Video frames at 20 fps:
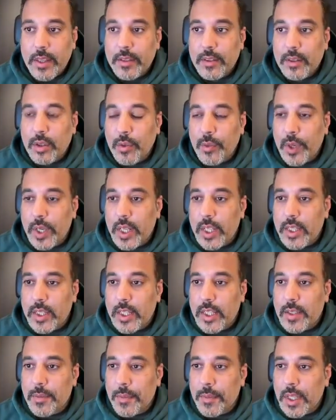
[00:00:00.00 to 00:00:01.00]
So what does
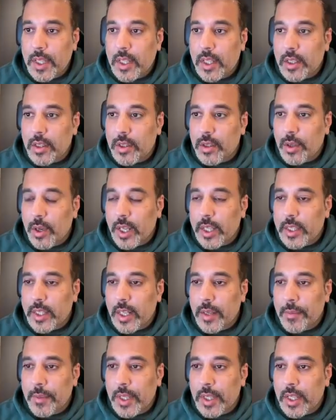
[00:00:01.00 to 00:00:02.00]
this mean is, like
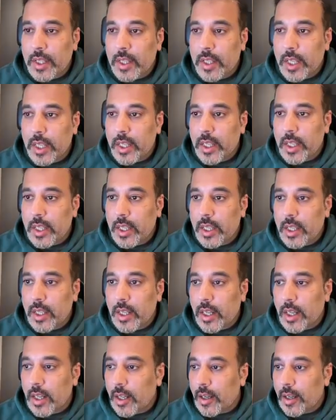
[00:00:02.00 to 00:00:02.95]
that mean the